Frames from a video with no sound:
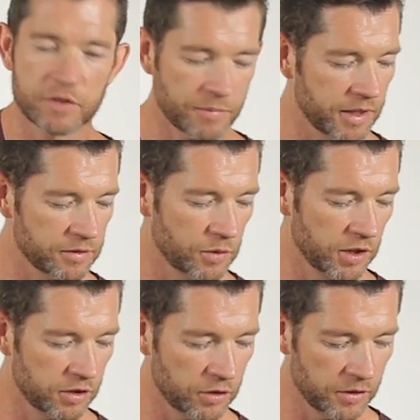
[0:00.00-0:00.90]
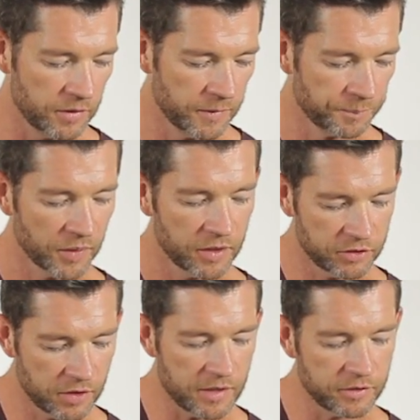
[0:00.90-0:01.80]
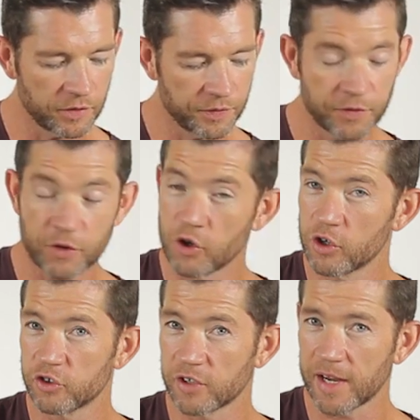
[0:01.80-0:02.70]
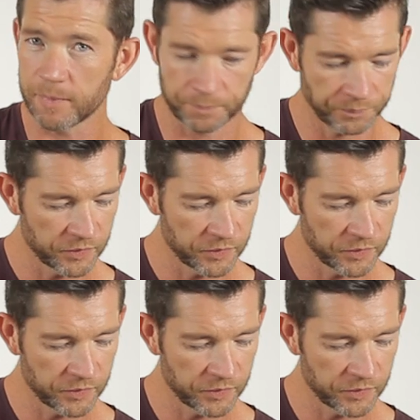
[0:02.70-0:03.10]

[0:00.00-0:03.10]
It's amazing what you can do. So that's the third shape.